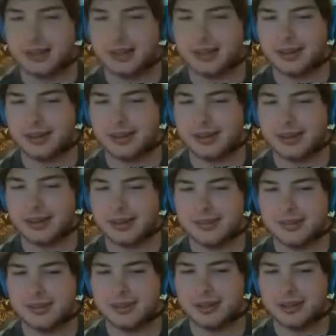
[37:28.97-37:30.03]
it's the
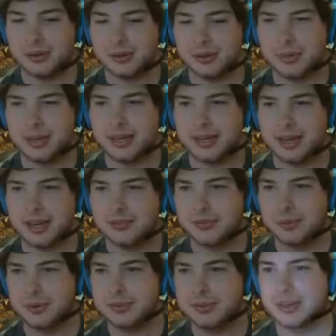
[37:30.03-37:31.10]
ultimate downforced
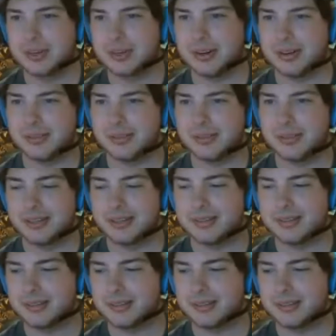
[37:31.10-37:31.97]
car. Like, it's just